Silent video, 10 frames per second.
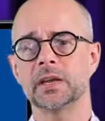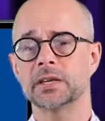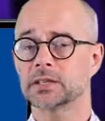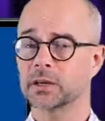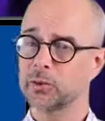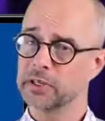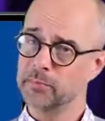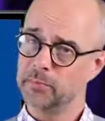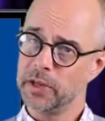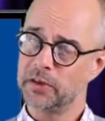So it's a
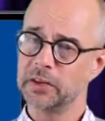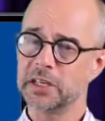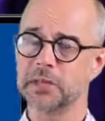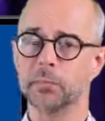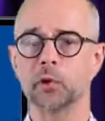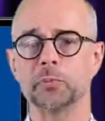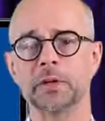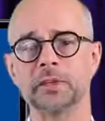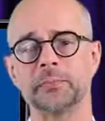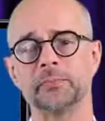bit of a
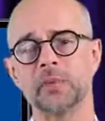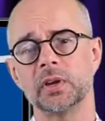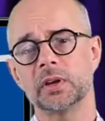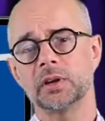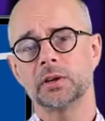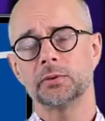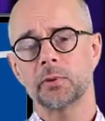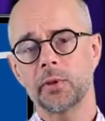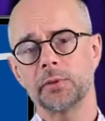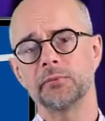disappointment. The
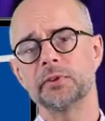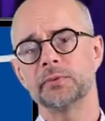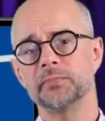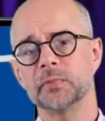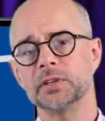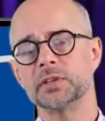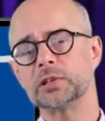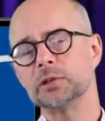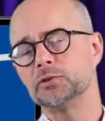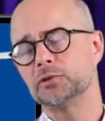trough of
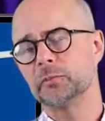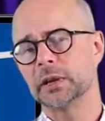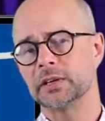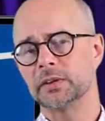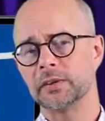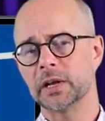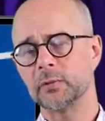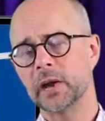disillusionment, there we